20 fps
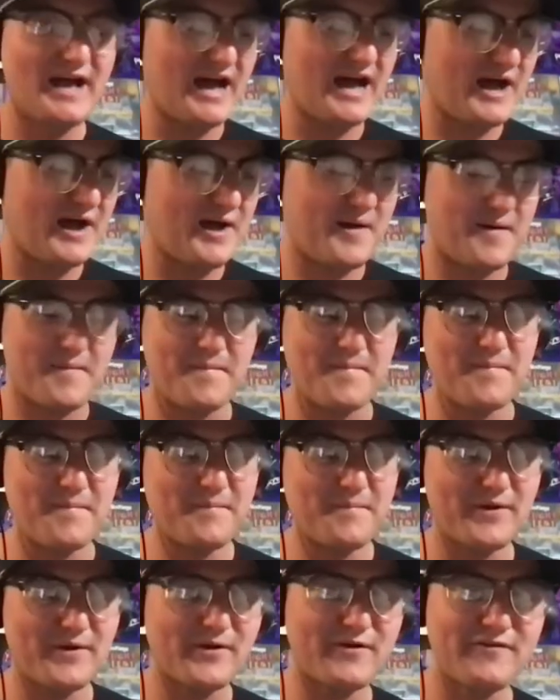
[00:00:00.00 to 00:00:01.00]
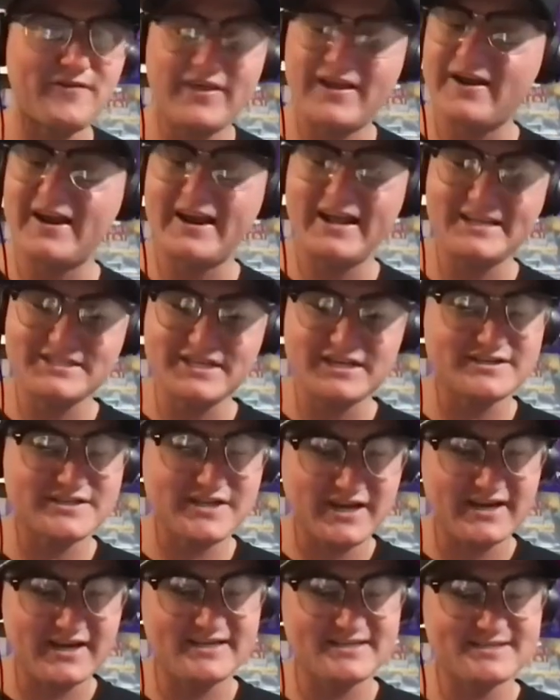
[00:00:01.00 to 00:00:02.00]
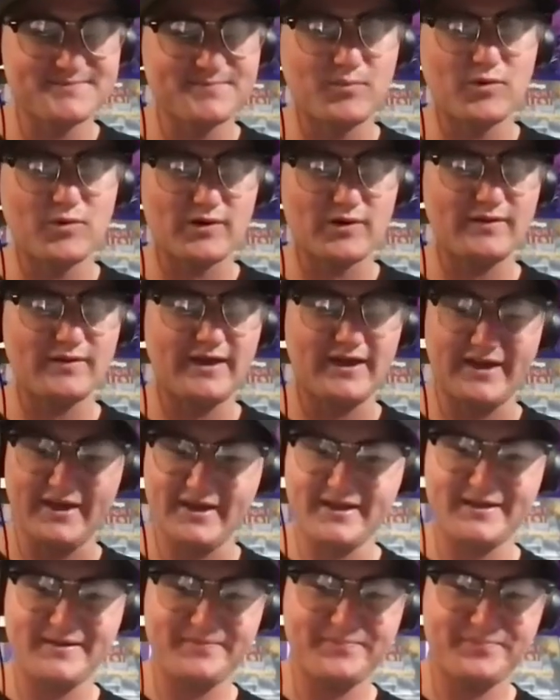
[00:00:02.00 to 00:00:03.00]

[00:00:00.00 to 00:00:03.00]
Um, but over there at H H N, it's more like,